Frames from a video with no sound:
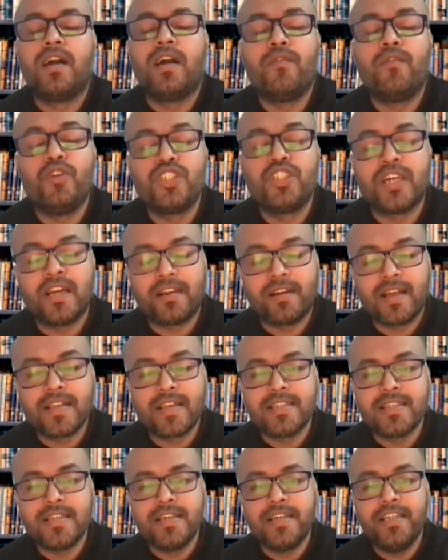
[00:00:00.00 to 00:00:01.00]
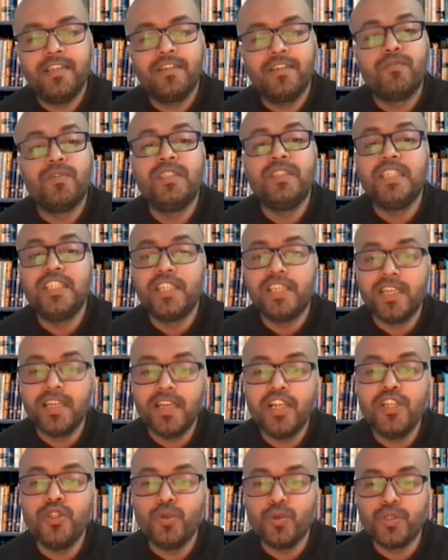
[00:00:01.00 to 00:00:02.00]
which are translated with the
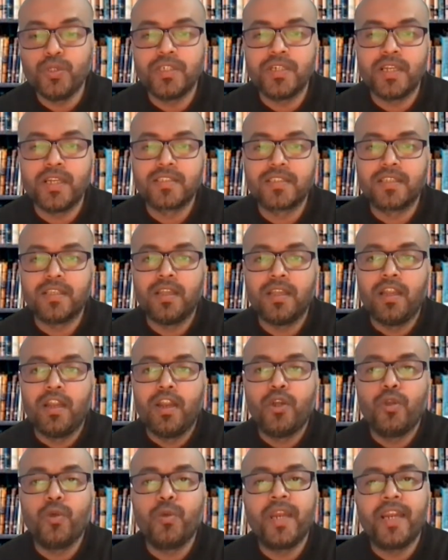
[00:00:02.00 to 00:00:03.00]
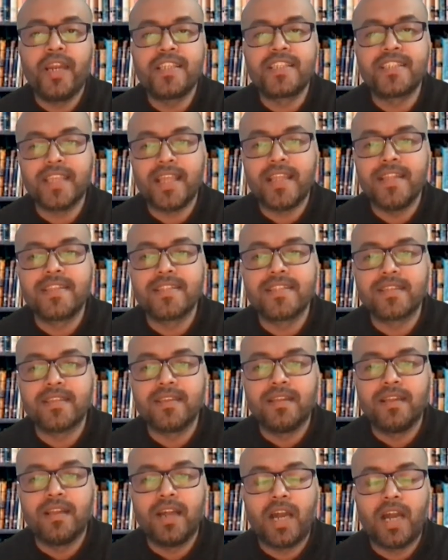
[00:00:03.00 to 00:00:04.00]
real users to get sense
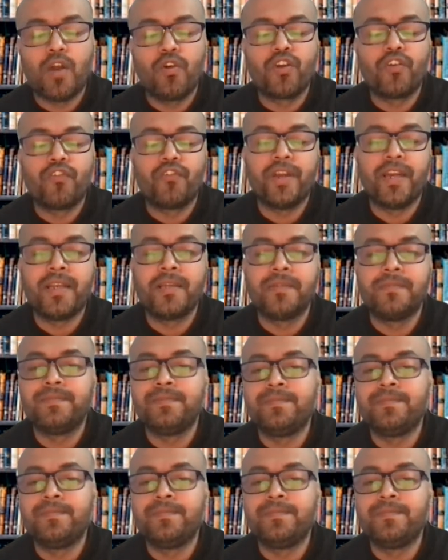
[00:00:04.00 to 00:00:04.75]
out of it.